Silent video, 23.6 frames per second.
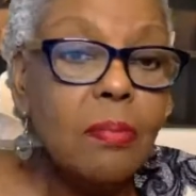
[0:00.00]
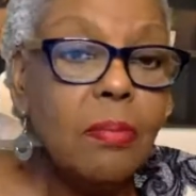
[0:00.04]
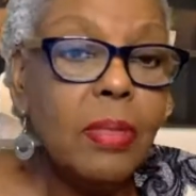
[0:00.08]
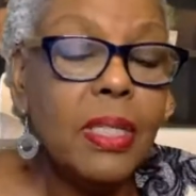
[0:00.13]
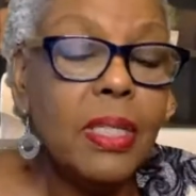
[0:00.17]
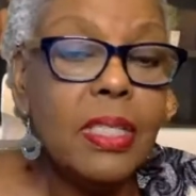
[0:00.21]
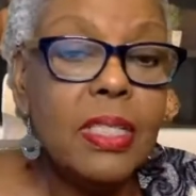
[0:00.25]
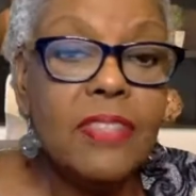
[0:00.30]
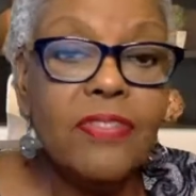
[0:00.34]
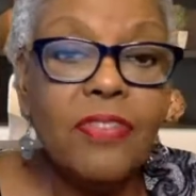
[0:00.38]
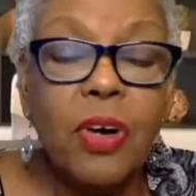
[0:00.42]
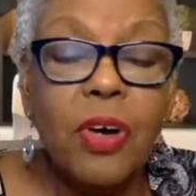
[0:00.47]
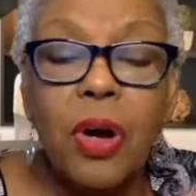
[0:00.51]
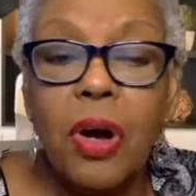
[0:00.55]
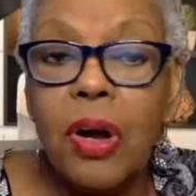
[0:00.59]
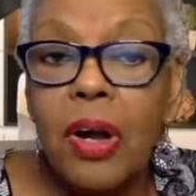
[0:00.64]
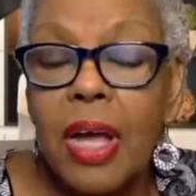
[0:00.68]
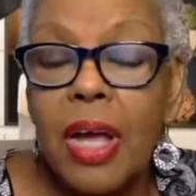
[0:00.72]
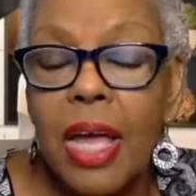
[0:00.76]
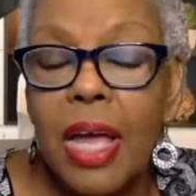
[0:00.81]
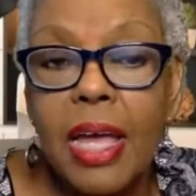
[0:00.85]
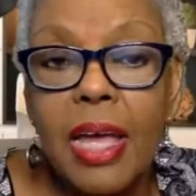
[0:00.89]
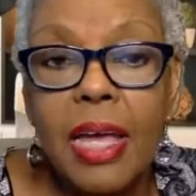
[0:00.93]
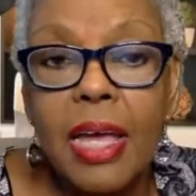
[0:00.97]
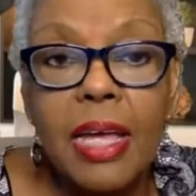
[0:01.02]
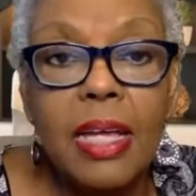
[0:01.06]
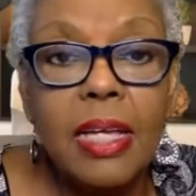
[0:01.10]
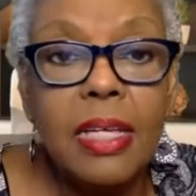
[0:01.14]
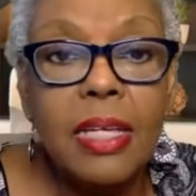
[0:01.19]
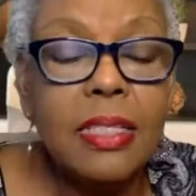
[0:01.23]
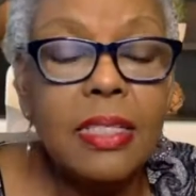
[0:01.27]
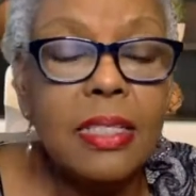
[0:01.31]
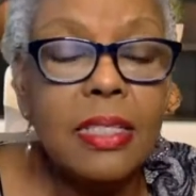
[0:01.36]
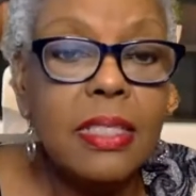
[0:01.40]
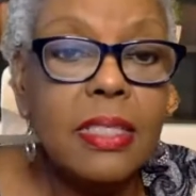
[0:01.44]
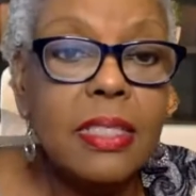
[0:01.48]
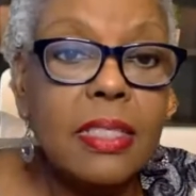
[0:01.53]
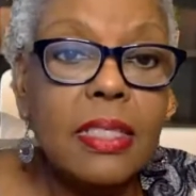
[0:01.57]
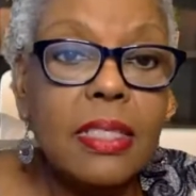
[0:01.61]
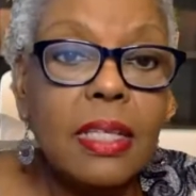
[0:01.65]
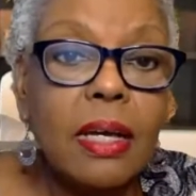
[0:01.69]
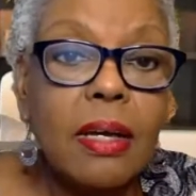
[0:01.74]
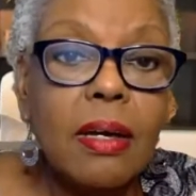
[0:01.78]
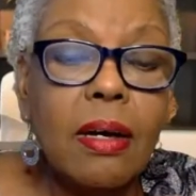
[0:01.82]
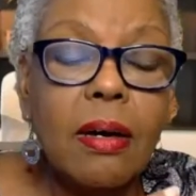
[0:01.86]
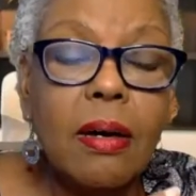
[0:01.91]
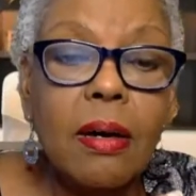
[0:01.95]
But as far
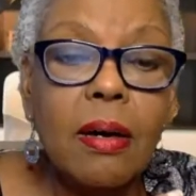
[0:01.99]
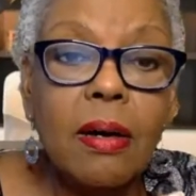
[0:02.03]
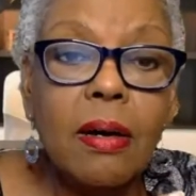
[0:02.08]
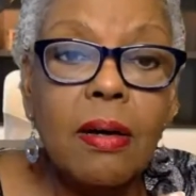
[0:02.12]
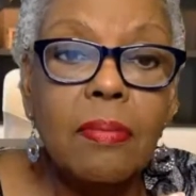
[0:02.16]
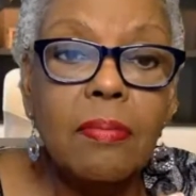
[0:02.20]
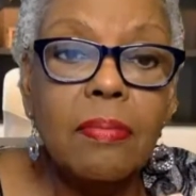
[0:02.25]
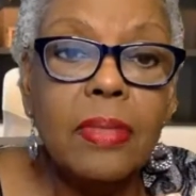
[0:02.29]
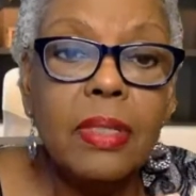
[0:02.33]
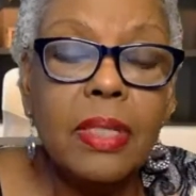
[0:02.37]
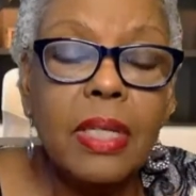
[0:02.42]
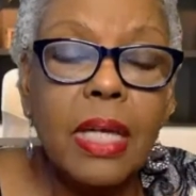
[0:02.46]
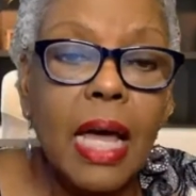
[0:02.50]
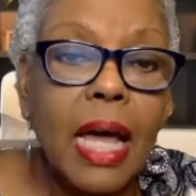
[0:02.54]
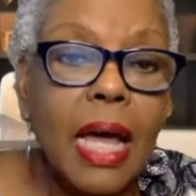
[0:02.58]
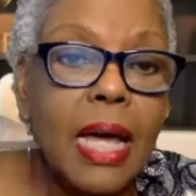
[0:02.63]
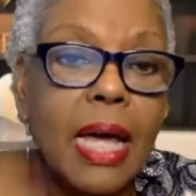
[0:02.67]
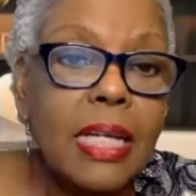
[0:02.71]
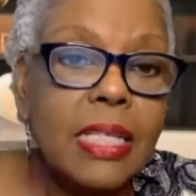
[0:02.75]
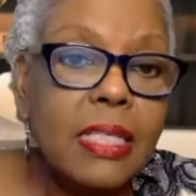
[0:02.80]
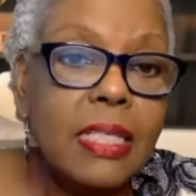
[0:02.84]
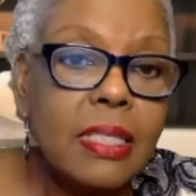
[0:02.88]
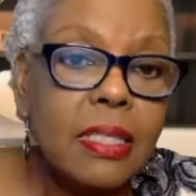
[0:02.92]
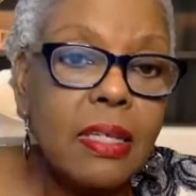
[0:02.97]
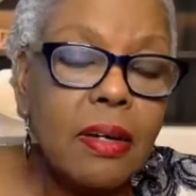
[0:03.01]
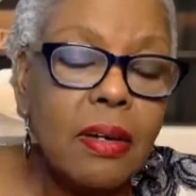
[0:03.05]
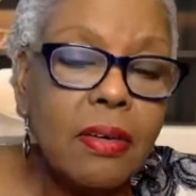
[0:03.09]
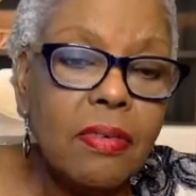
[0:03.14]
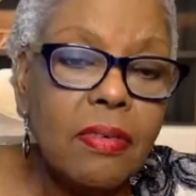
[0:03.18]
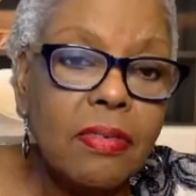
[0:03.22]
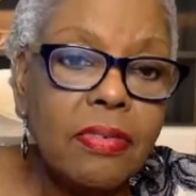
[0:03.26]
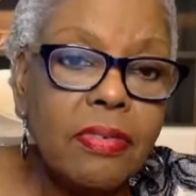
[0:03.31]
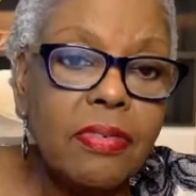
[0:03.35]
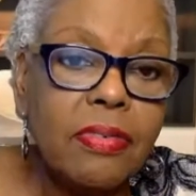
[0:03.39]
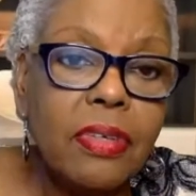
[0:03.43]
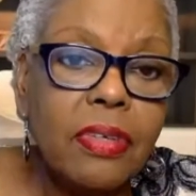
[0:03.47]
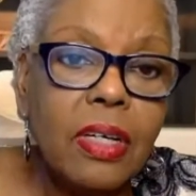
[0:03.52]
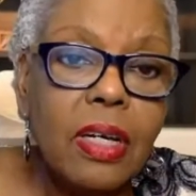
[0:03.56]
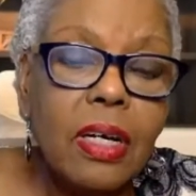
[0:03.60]
as the kinds of